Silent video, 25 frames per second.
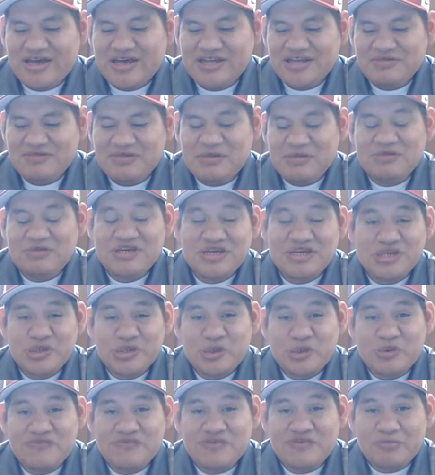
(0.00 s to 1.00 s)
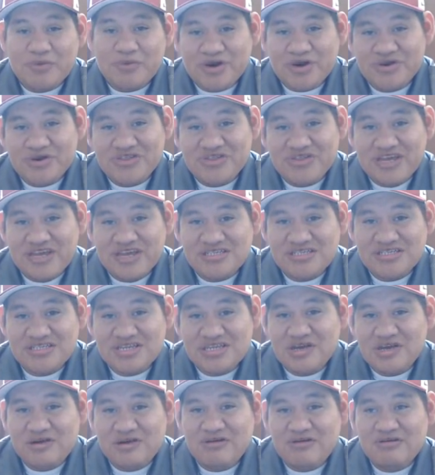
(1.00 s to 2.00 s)
maybe you could do one for birthdays. You
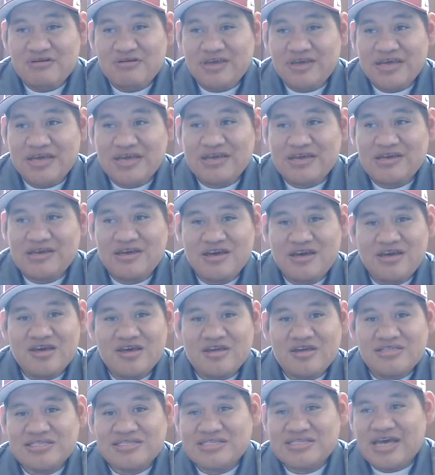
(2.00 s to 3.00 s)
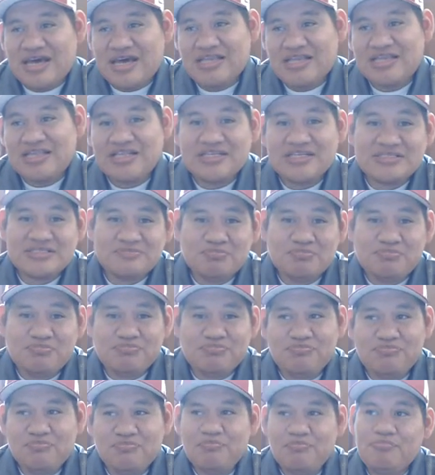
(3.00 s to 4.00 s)
know, like sign this
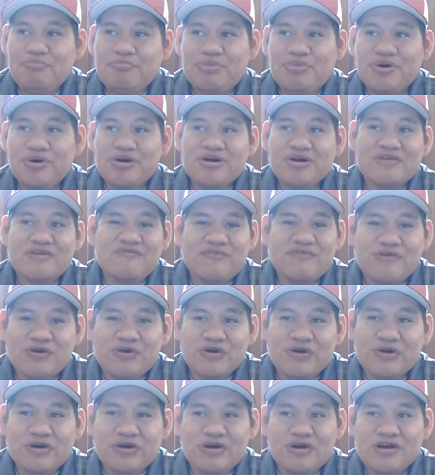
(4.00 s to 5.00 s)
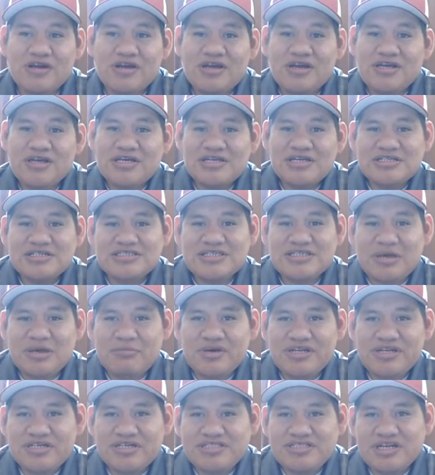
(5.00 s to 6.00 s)
book for
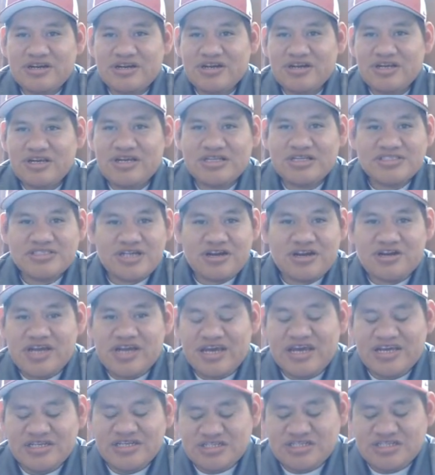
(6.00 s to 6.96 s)
somebody turning a certain age.